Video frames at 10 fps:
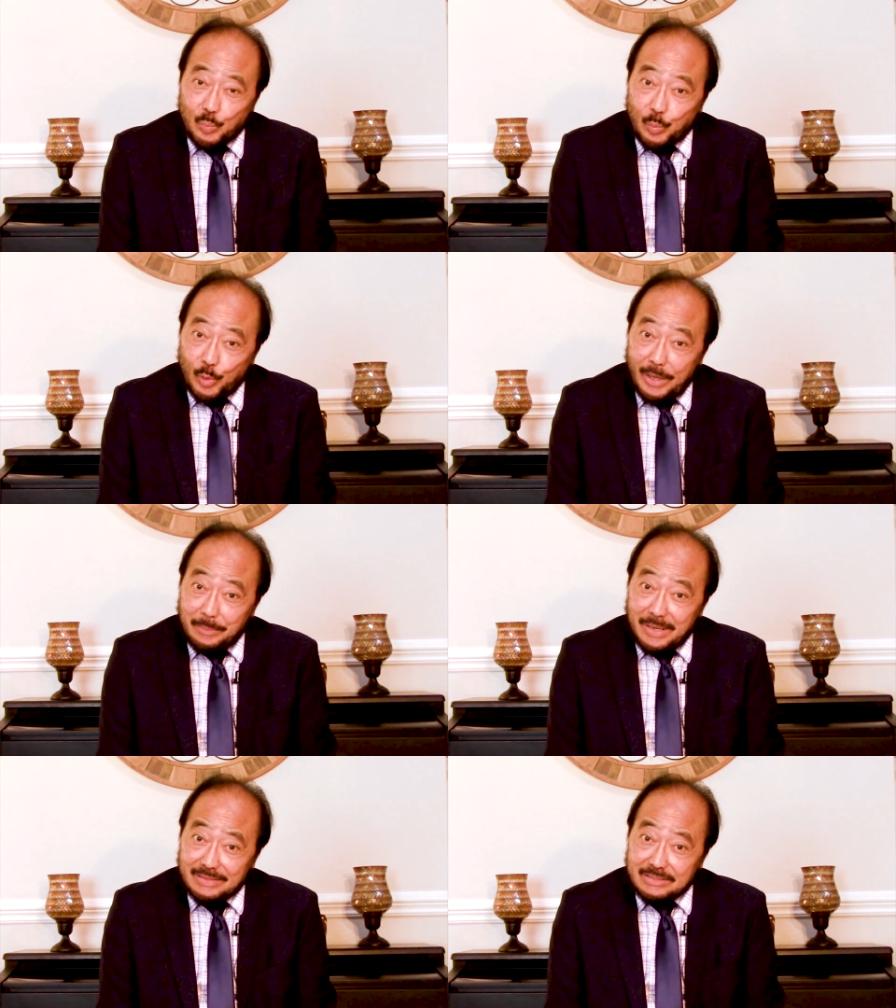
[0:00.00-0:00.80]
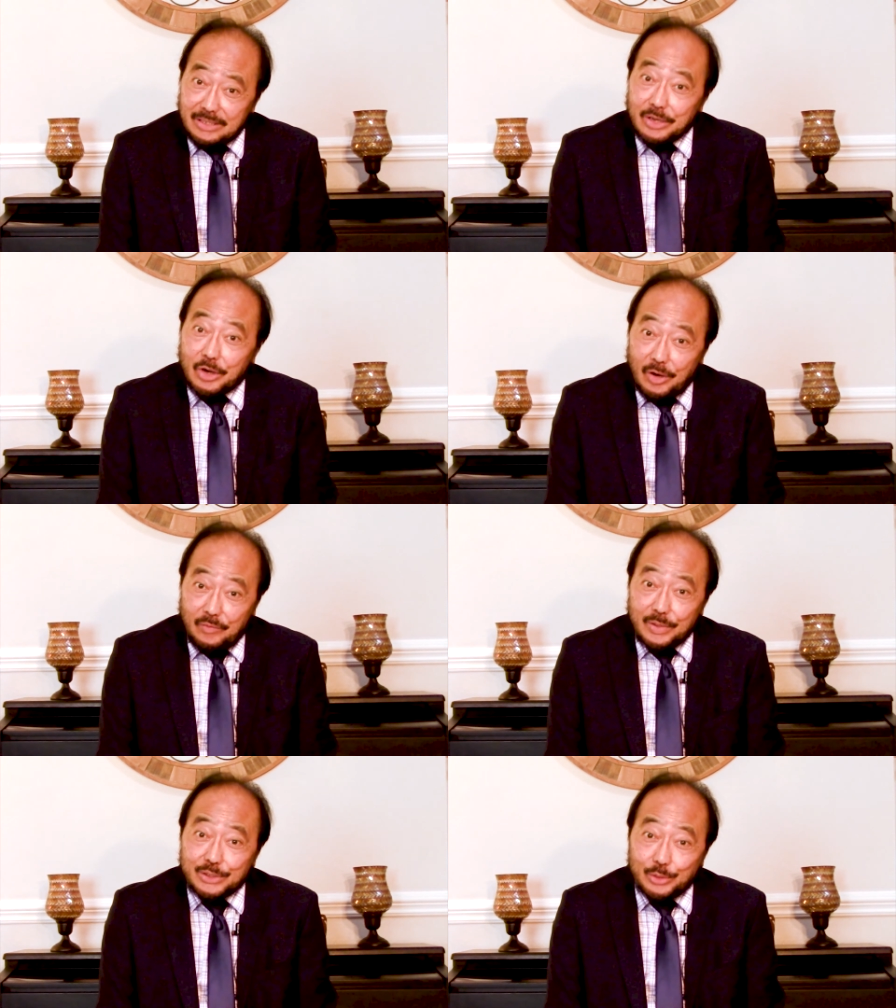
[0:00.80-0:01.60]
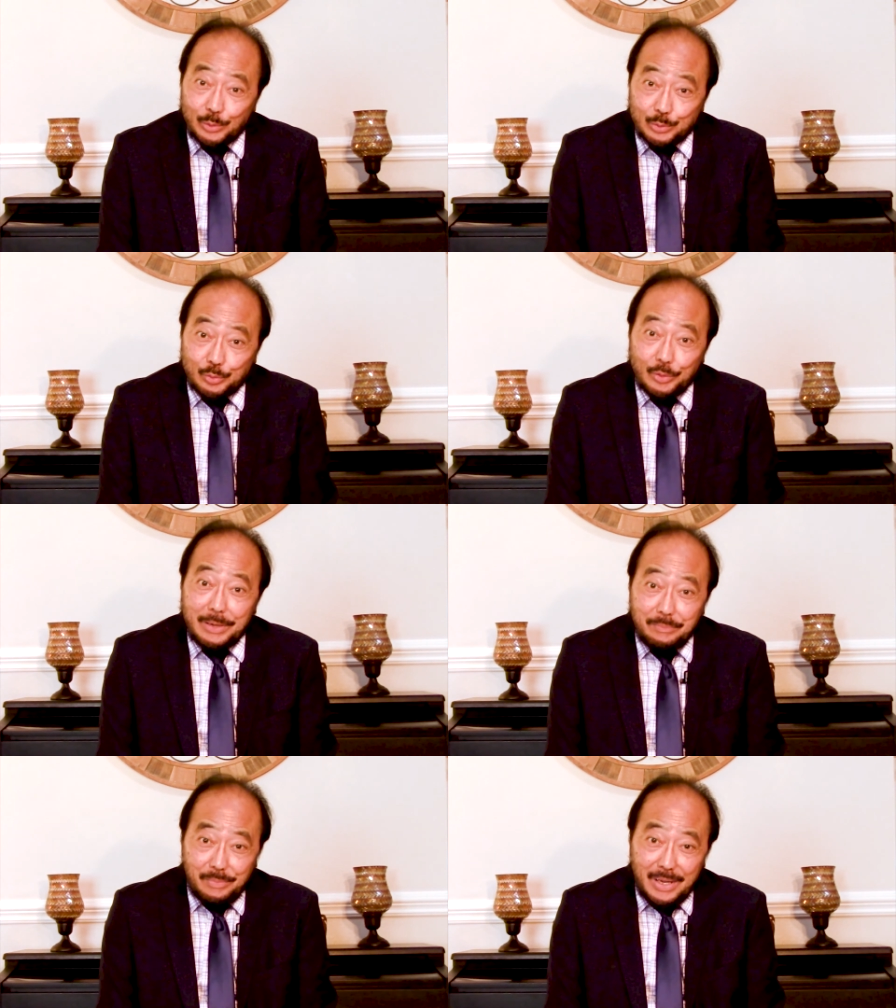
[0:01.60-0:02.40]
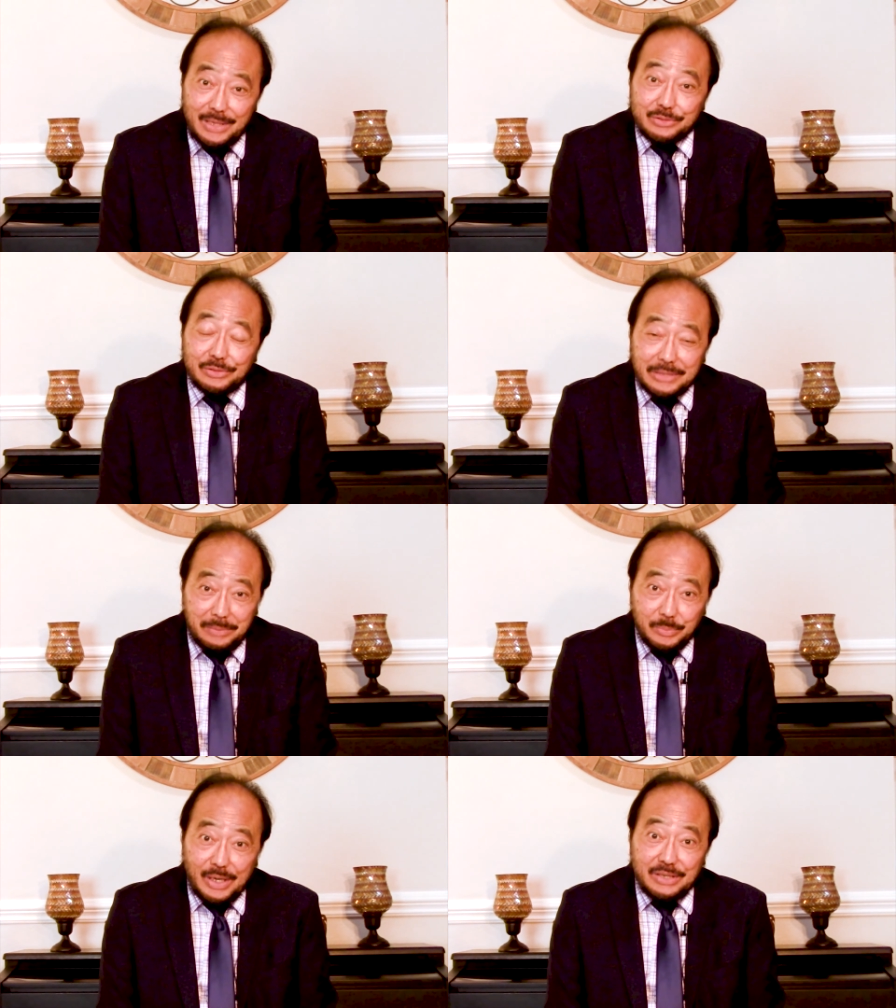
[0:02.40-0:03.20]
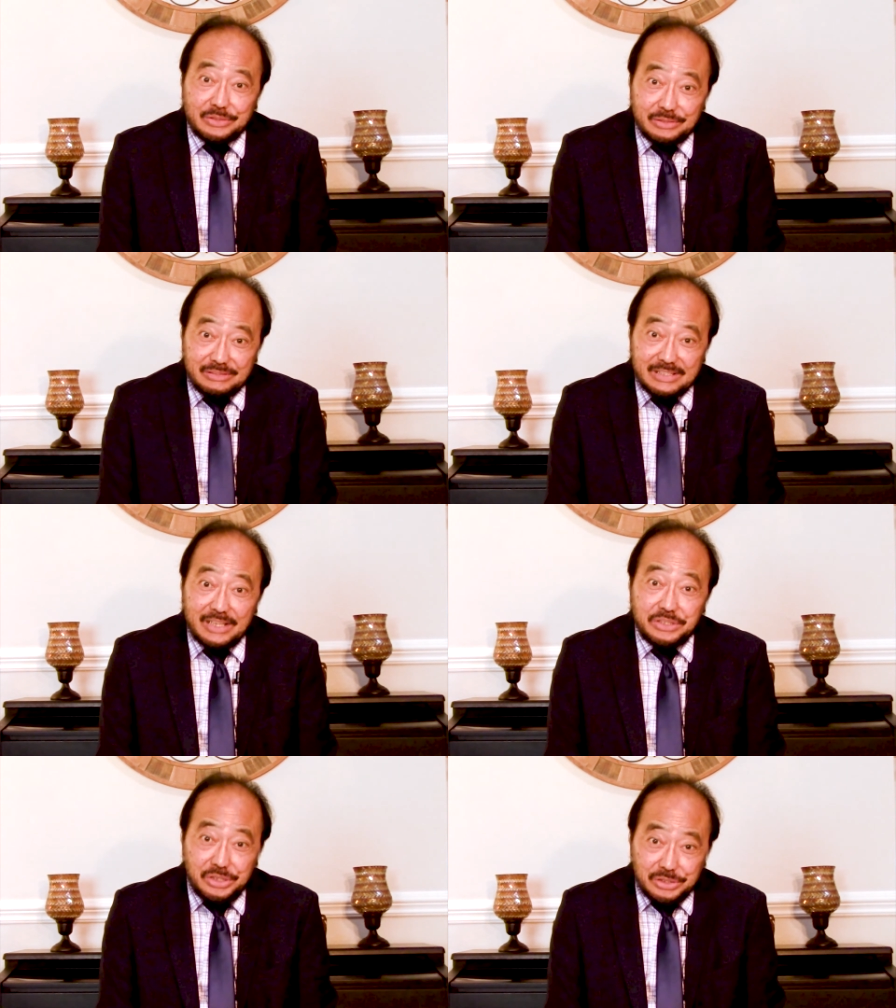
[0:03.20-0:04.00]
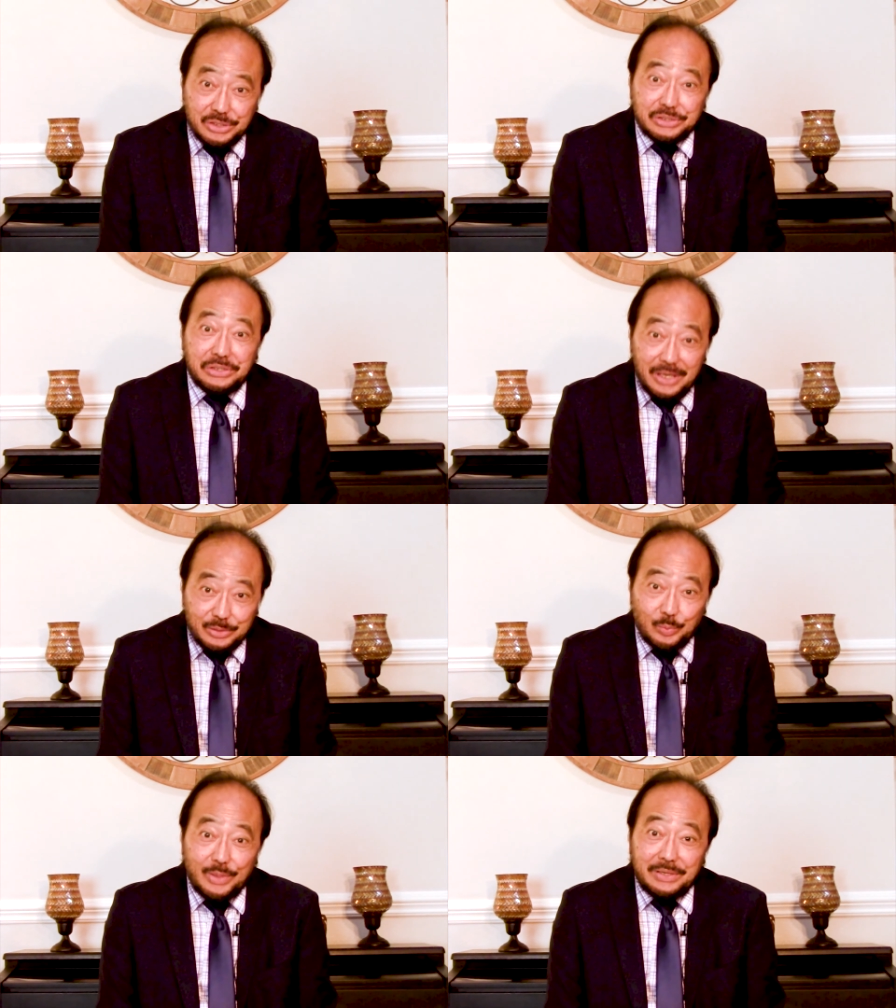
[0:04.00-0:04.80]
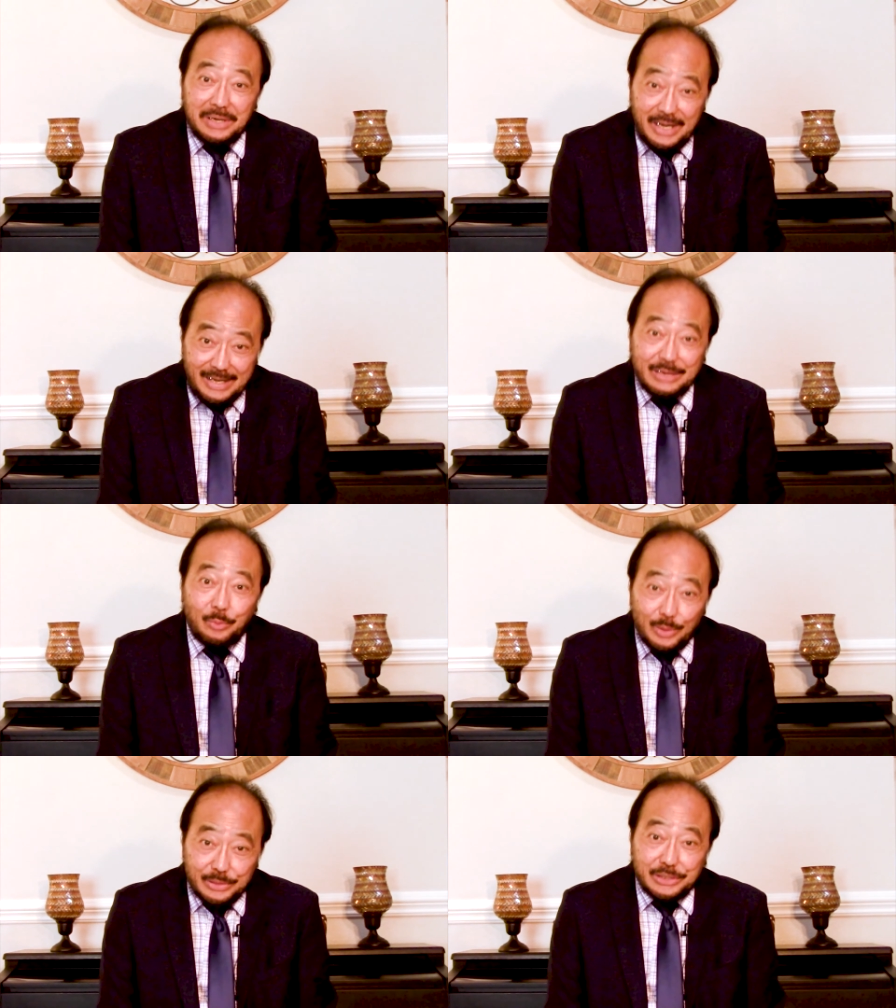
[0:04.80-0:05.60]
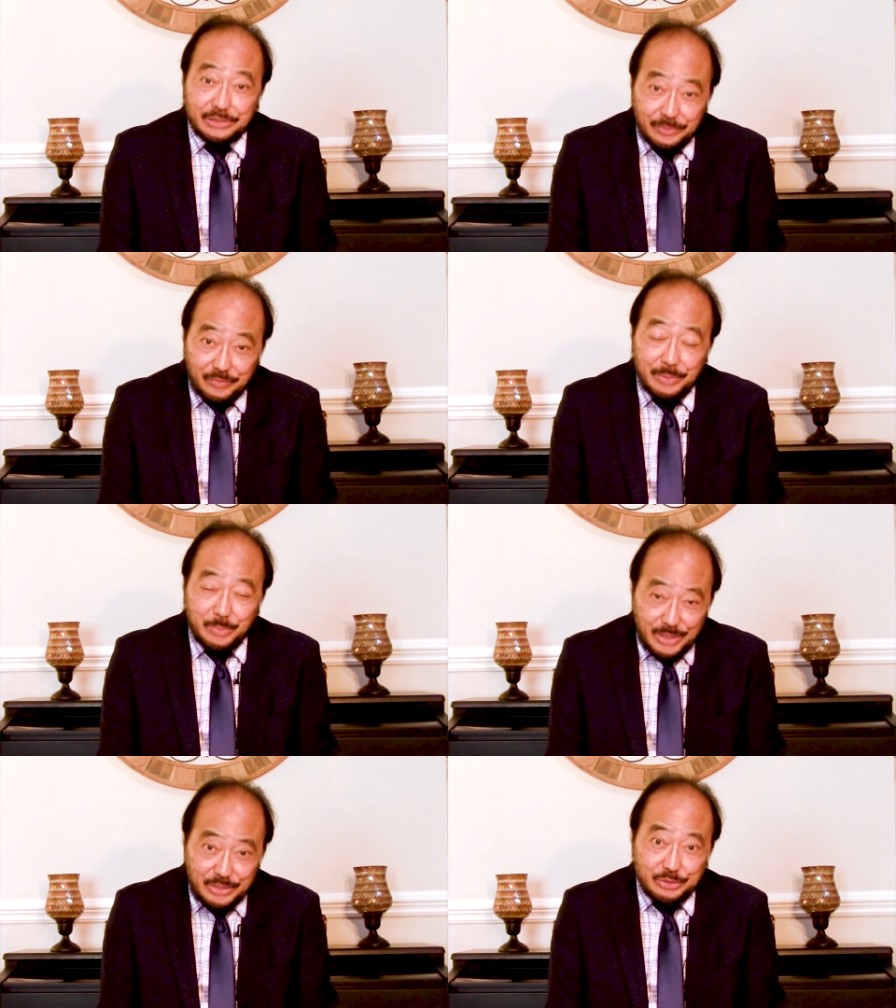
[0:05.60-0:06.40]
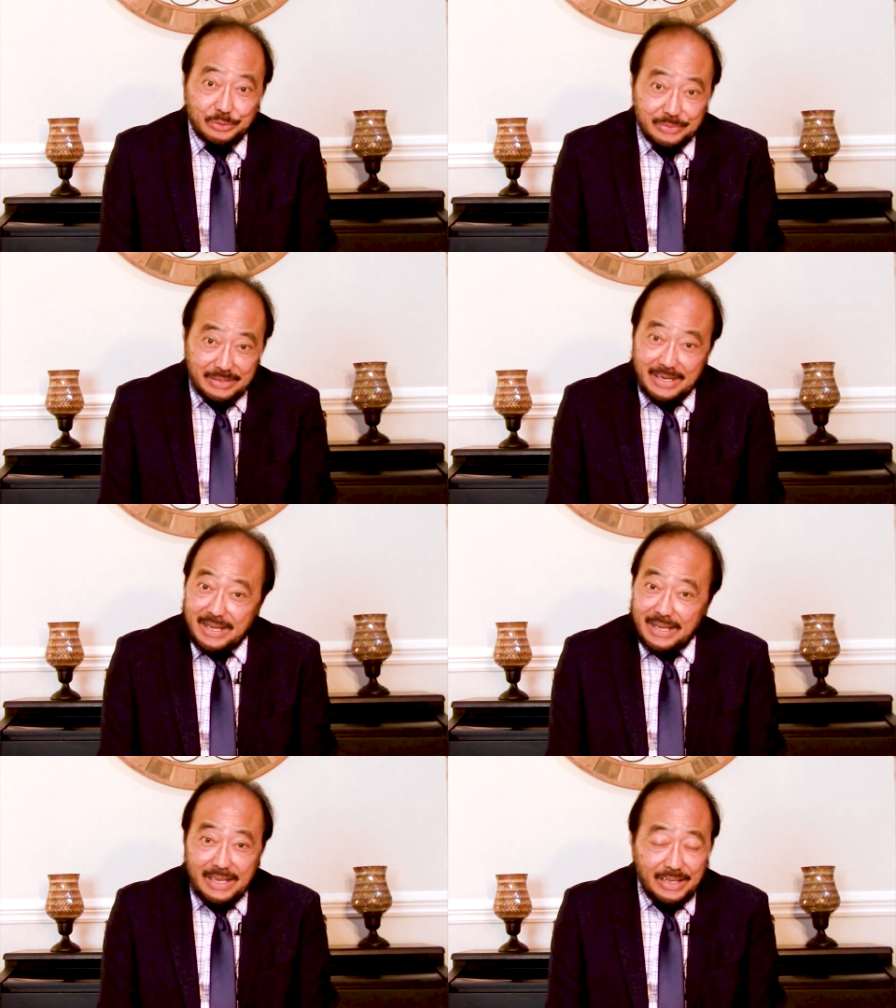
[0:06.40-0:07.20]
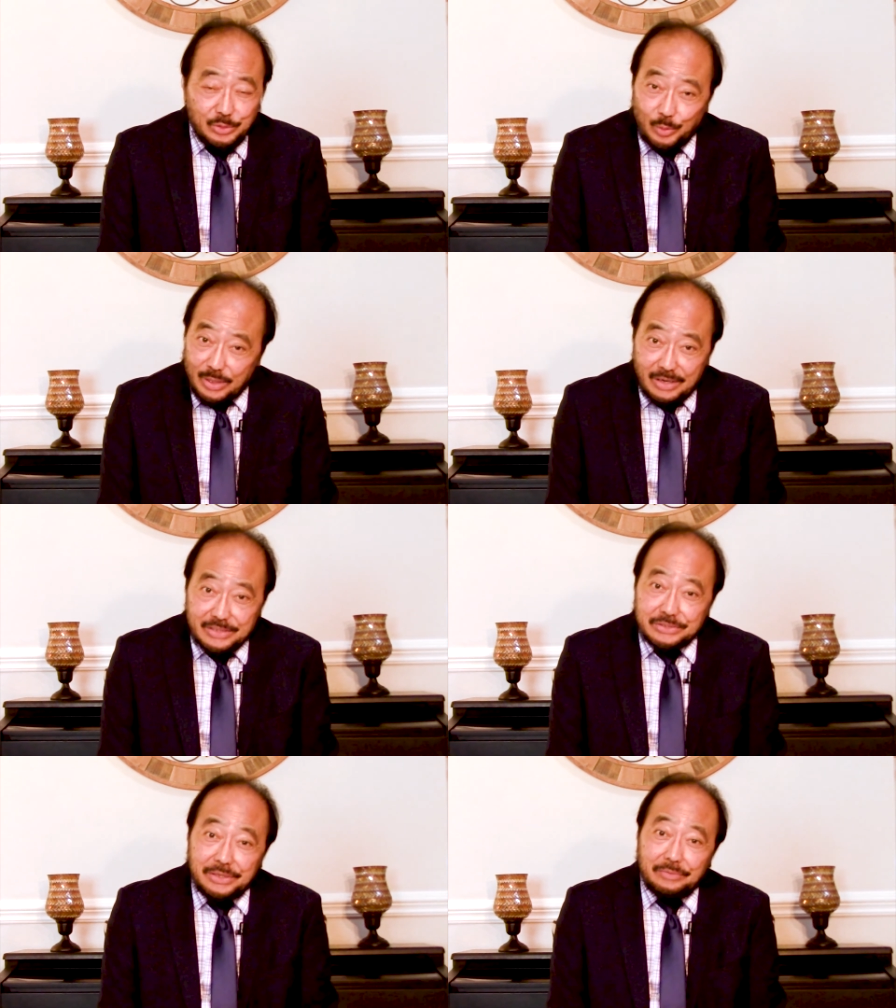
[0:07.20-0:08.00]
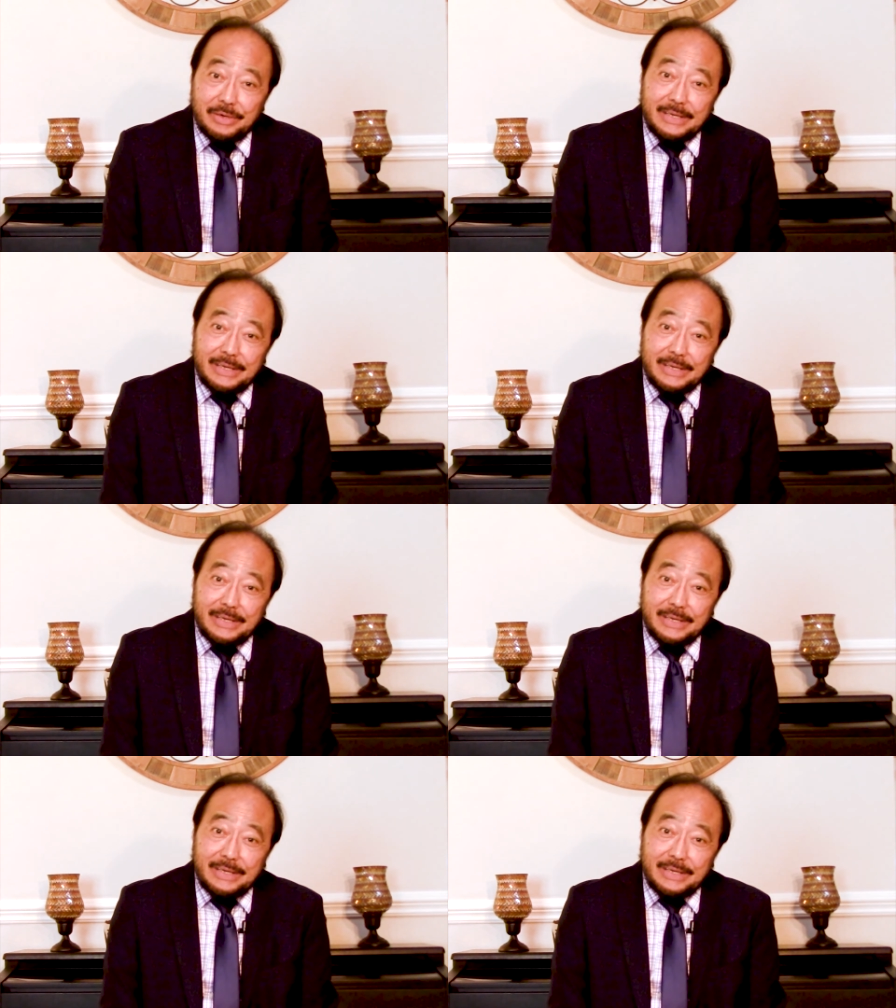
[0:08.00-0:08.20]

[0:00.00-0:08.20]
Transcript: pretty much it covers those three major temptations that Jesus dealt with in the wilderness of temptation to a large degree.